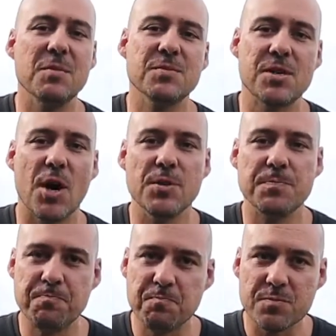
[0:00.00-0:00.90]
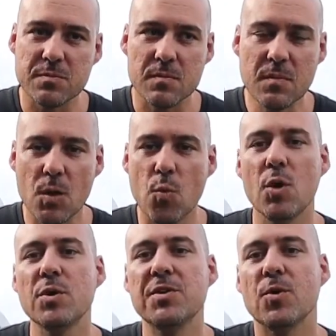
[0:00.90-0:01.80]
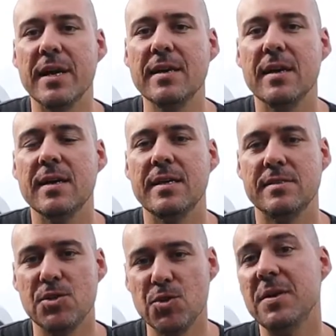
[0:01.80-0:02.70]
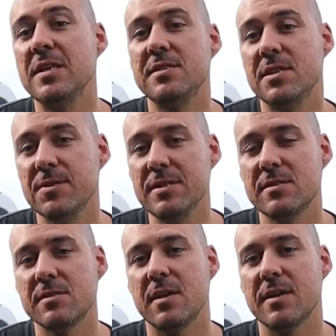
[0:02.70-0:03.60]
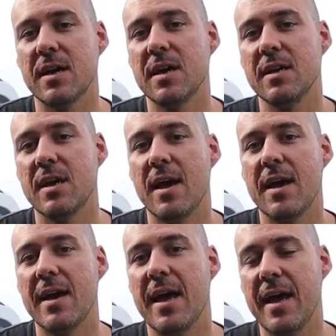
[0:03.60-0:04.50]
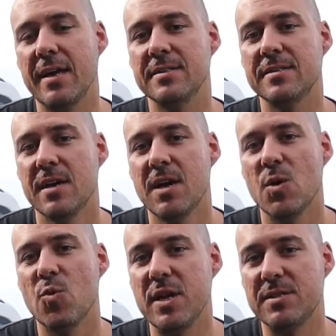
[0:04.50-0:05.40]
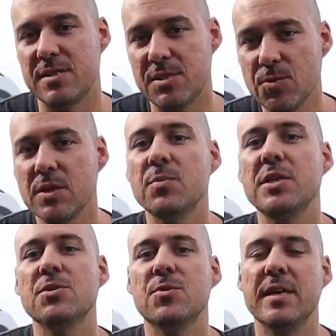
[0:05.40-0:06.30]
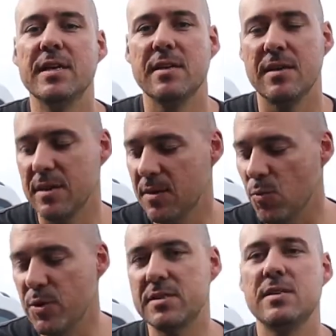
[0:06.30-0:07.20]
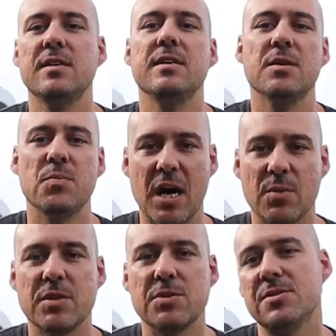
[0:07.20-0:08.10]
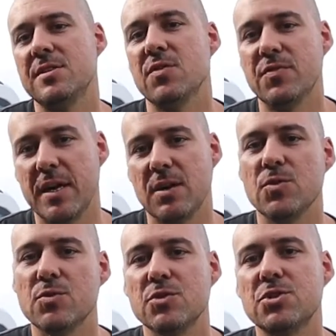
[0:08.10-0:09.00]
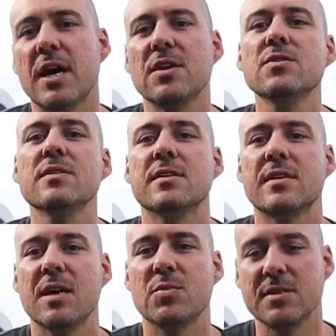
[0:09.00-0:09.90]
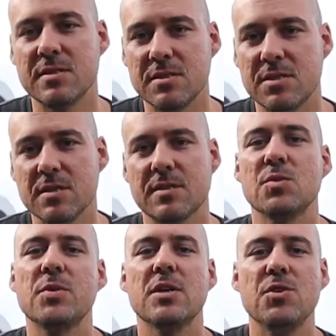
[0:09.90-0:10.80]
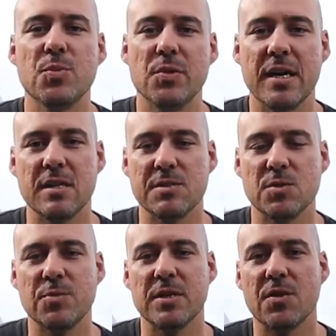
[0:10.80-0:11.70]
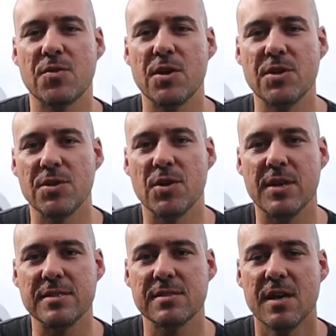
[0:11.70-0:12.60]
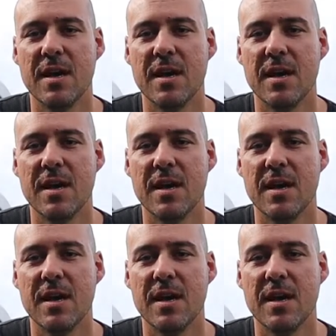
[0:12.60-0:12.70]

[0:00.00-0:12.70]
So what we're doing is a new mini series, okay, and we're still going to be doing whiskey and barbecue stuff on our normal channel, okay, but this is just going to be a new playlist where we're going to throw you guys